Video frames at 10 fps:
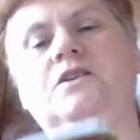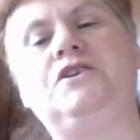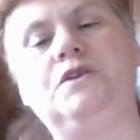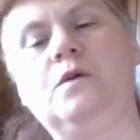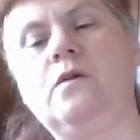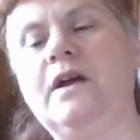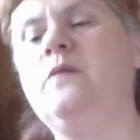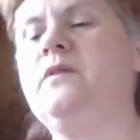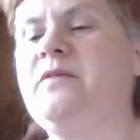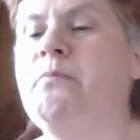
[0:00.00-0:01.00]

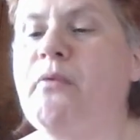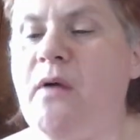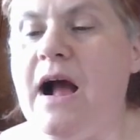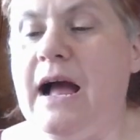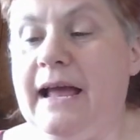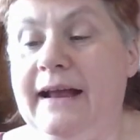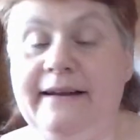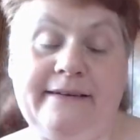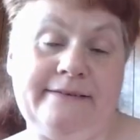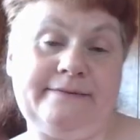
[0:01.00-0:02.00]
curing with
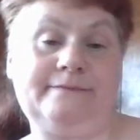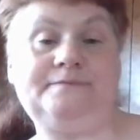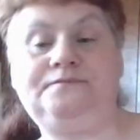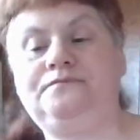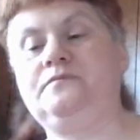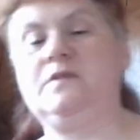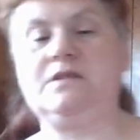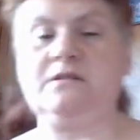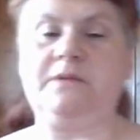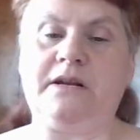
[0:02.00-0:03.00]
brine.
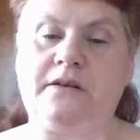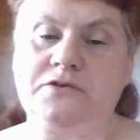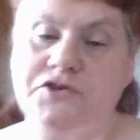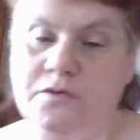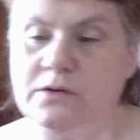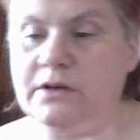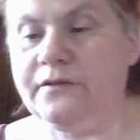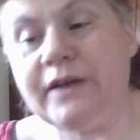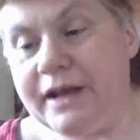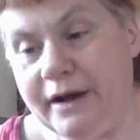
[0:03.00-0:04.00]
It's going to be another short little
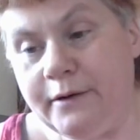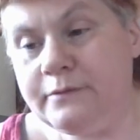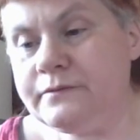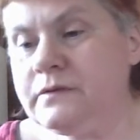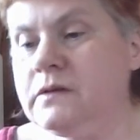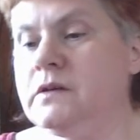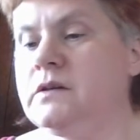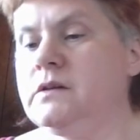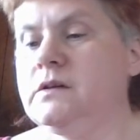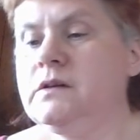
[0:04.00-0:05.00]
video.
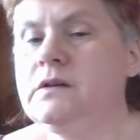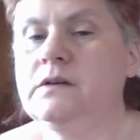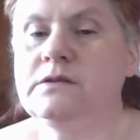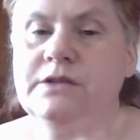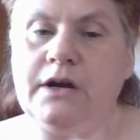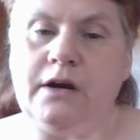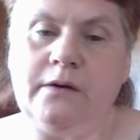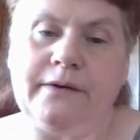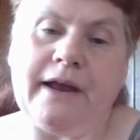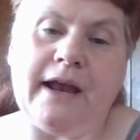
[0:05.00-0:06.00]

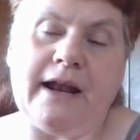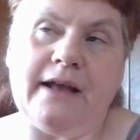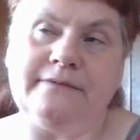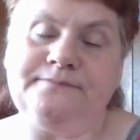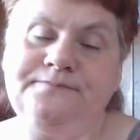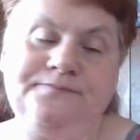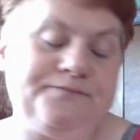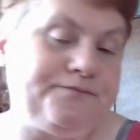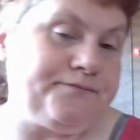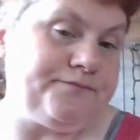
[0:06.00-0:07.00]
So, okay, and I,
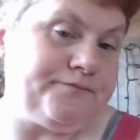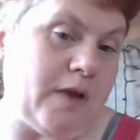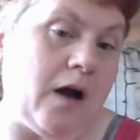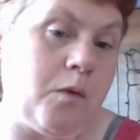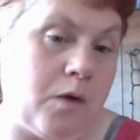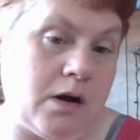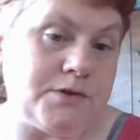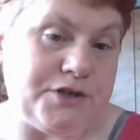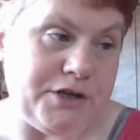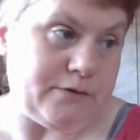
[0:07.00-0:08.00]
a
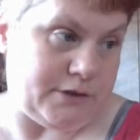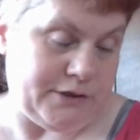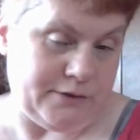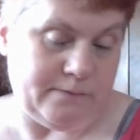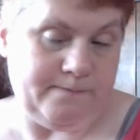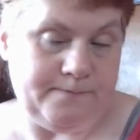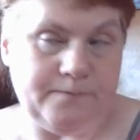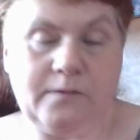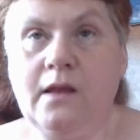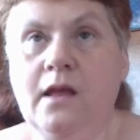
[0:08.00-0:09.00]
word to YouTube.
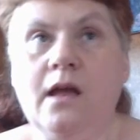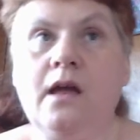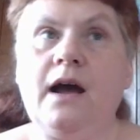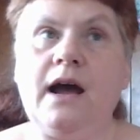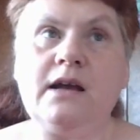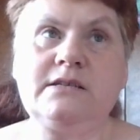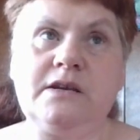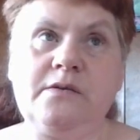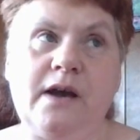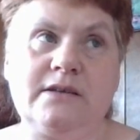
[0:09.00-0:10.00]
I
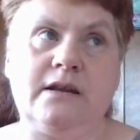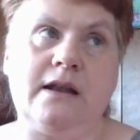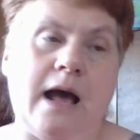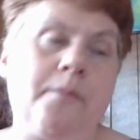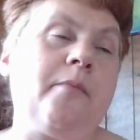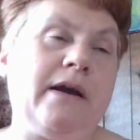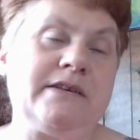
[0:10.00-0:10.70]
see you guys did not put my